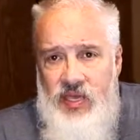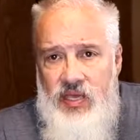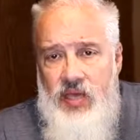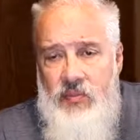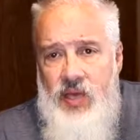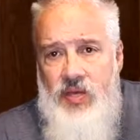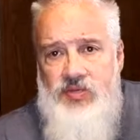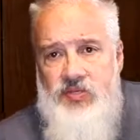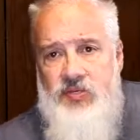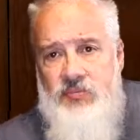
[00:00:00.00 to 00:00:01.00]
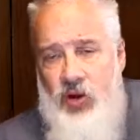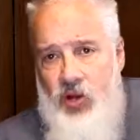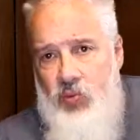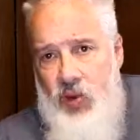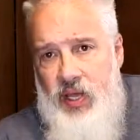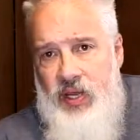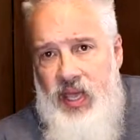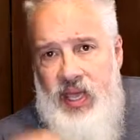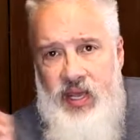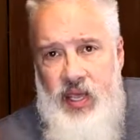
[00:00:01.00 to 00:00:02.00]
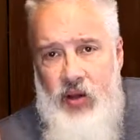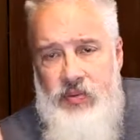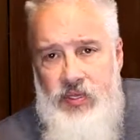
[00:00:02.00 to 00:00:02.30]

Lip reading: EM Smart One and help